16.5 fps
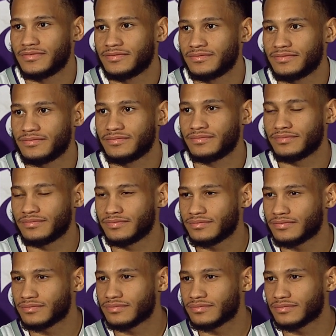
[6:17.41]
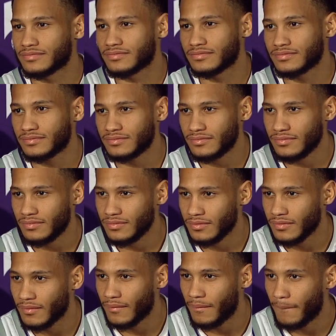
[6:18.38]
Markquis, on top of
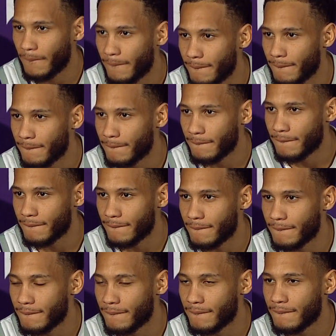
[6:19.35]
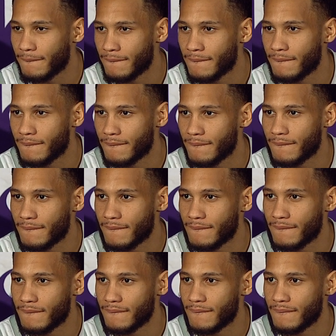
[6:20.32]
the single season record, how does it feel to get
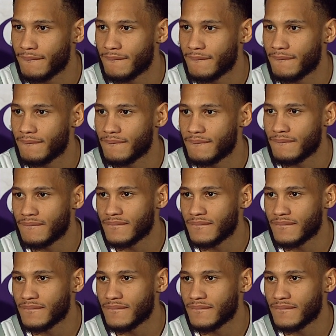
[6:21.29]
this win?